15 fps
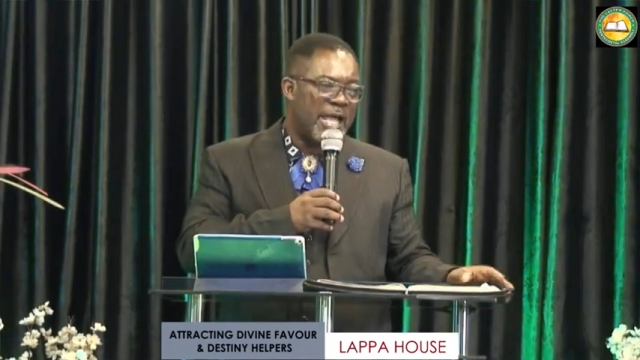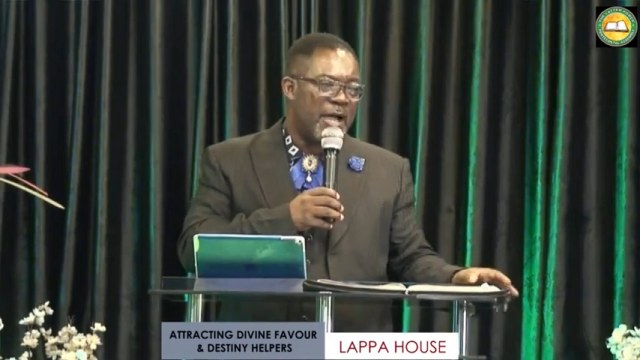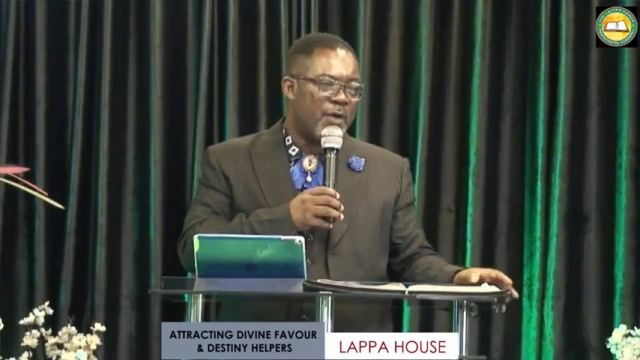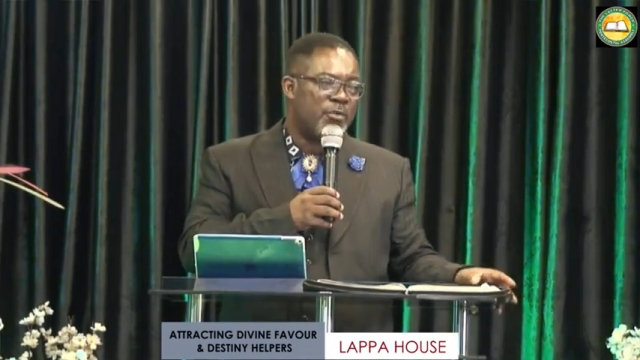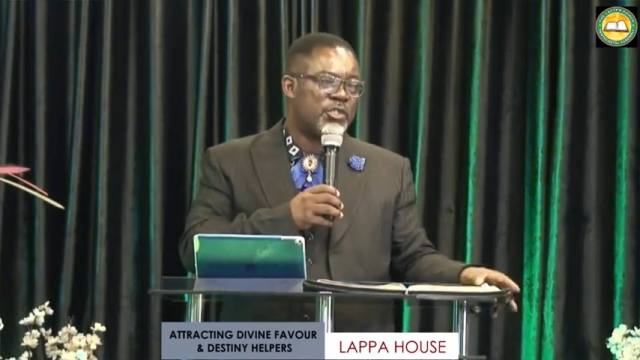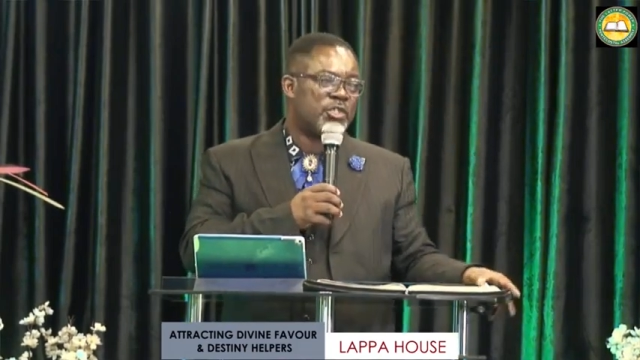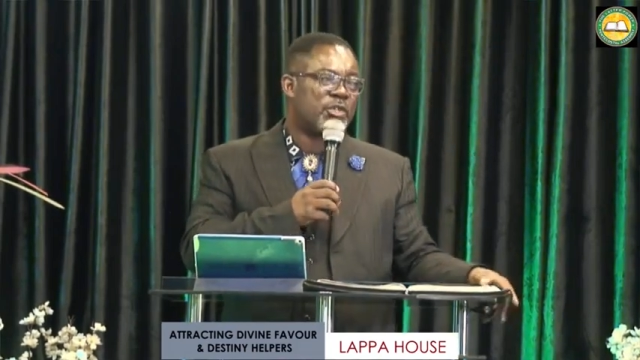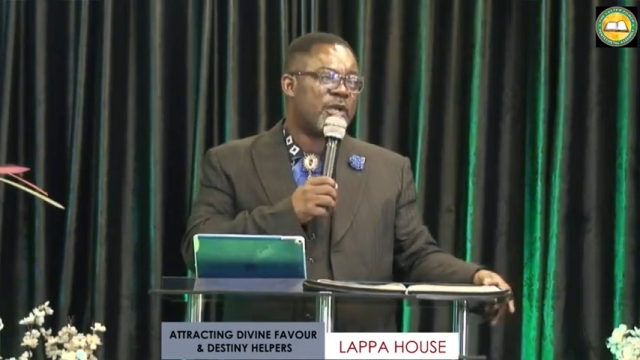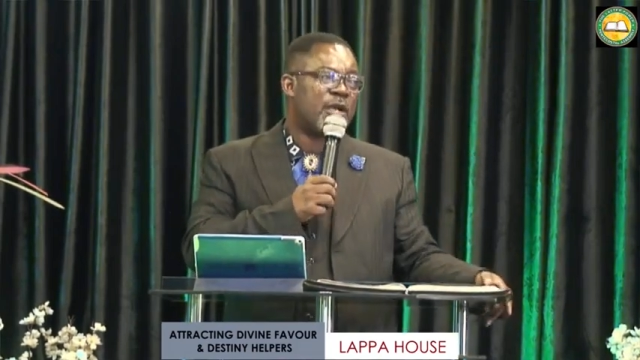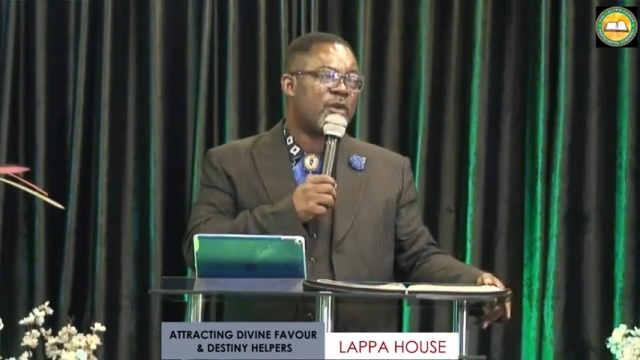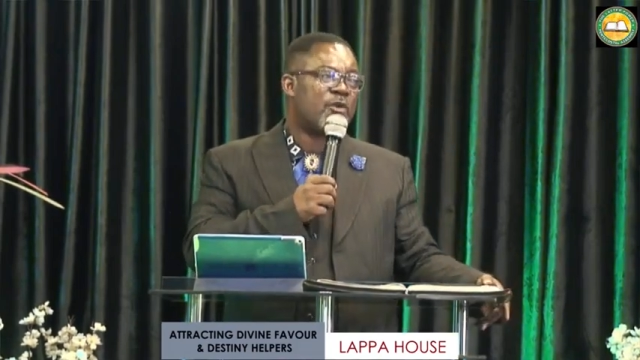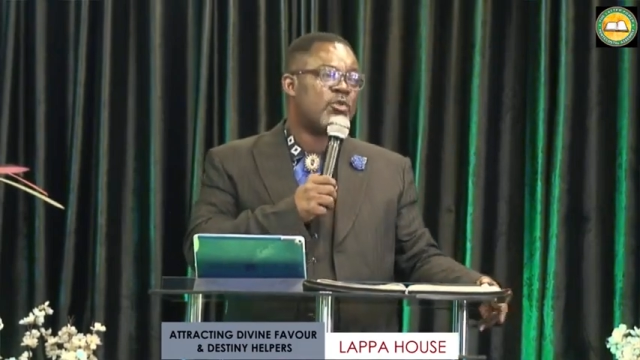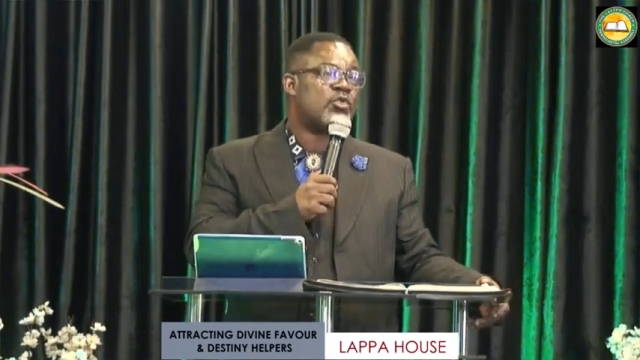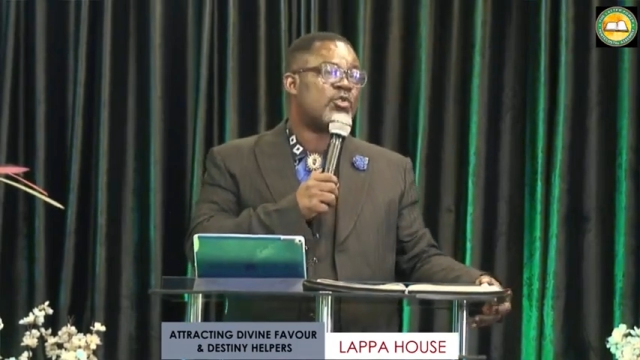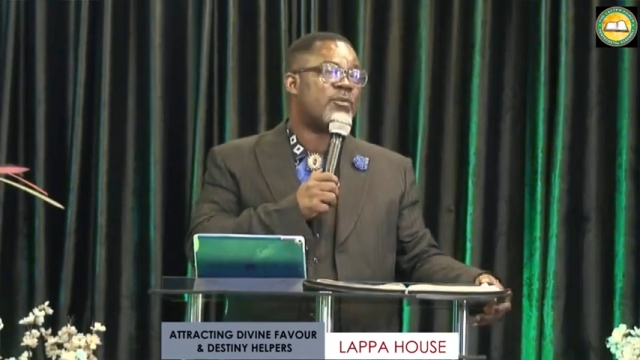"I wish you
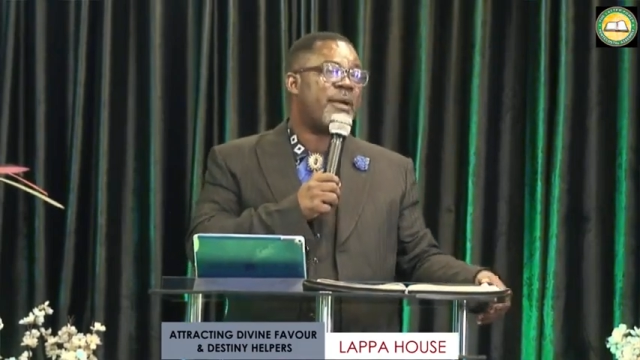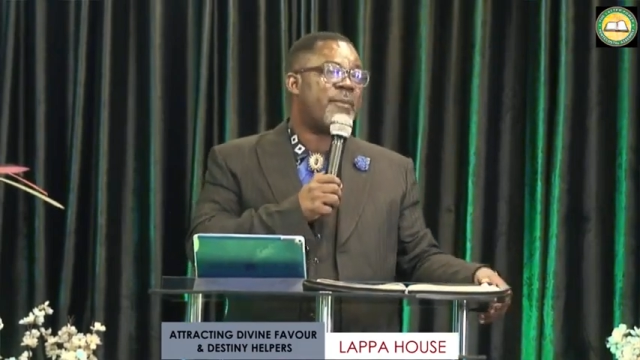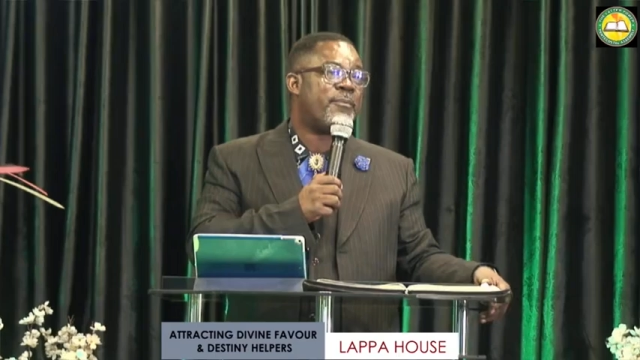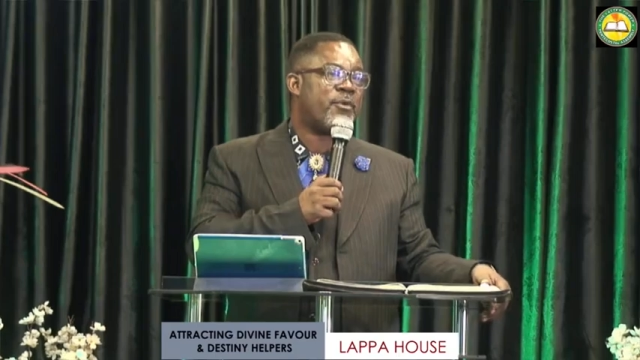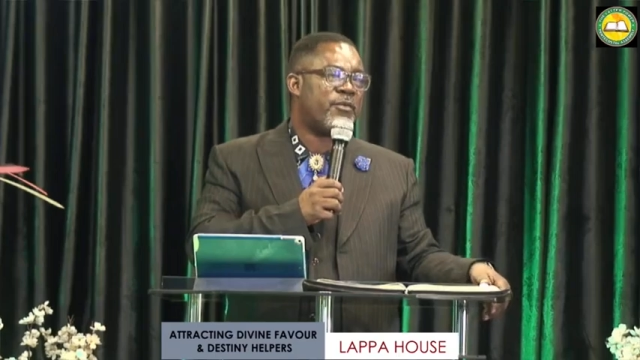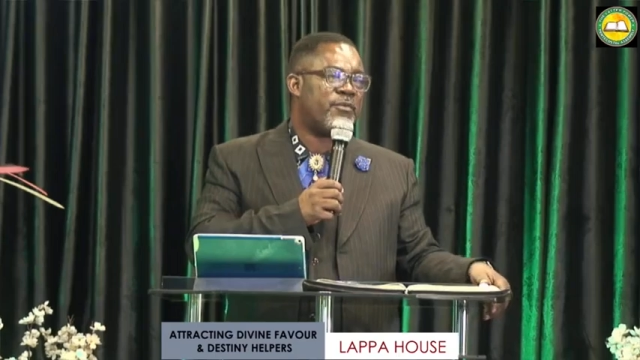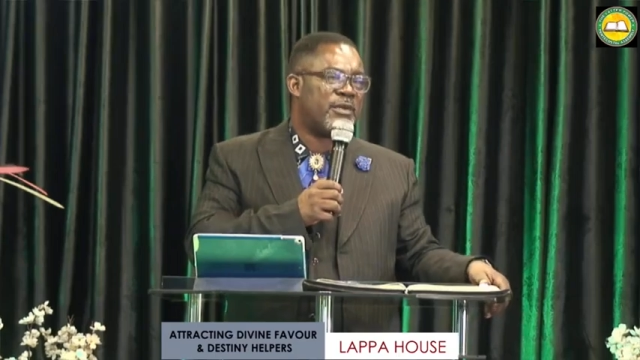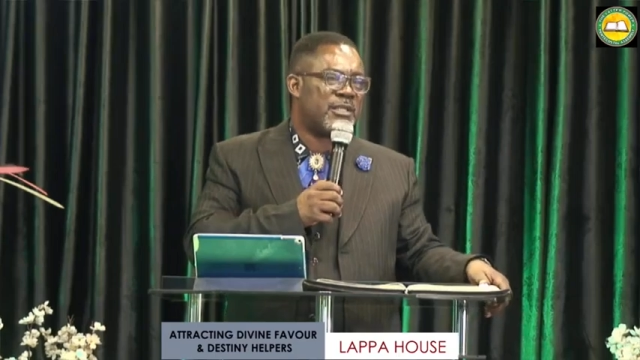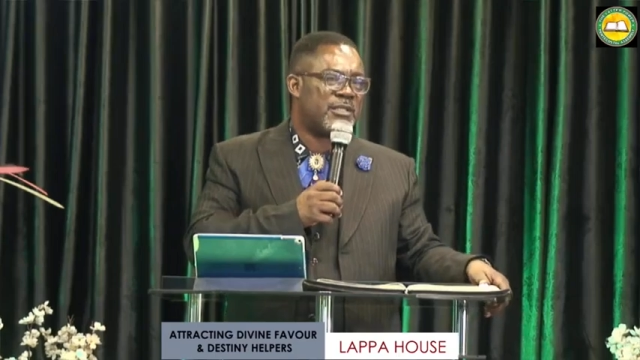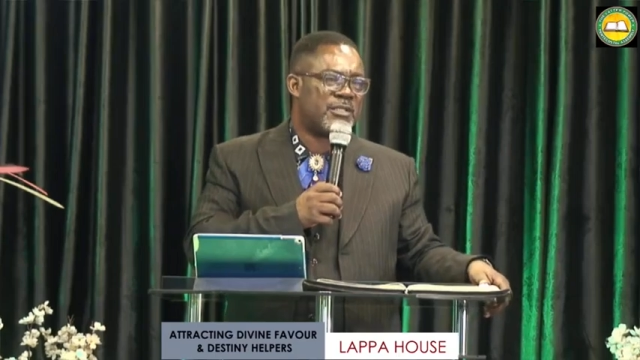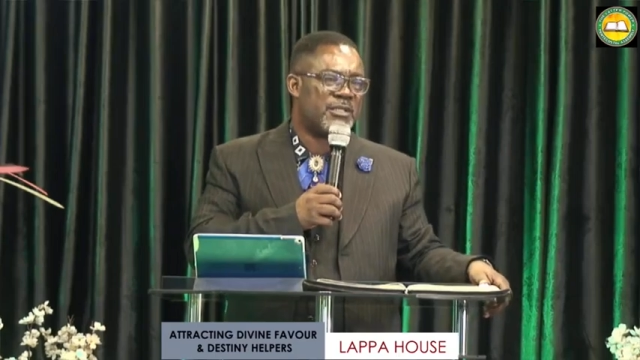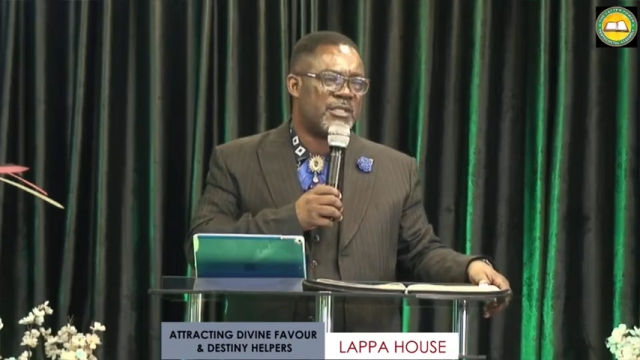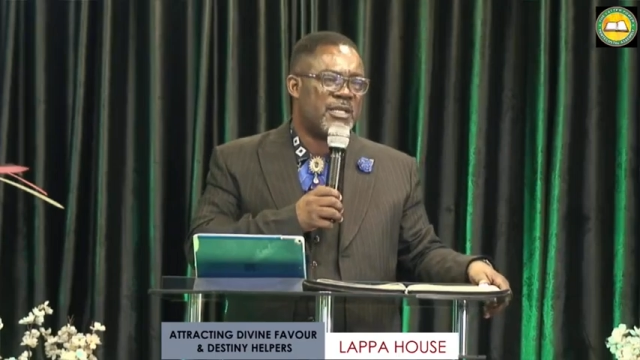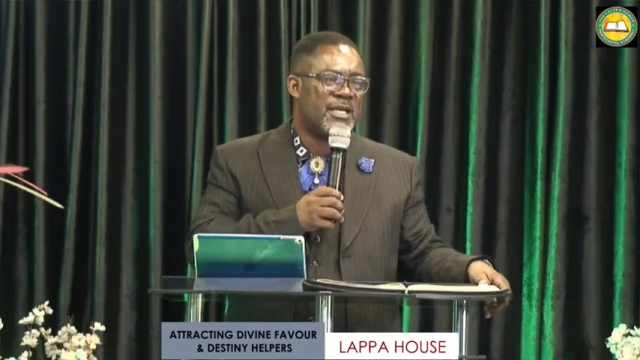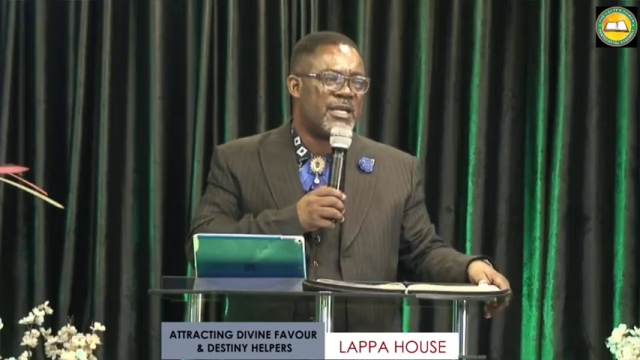can go to my prophet.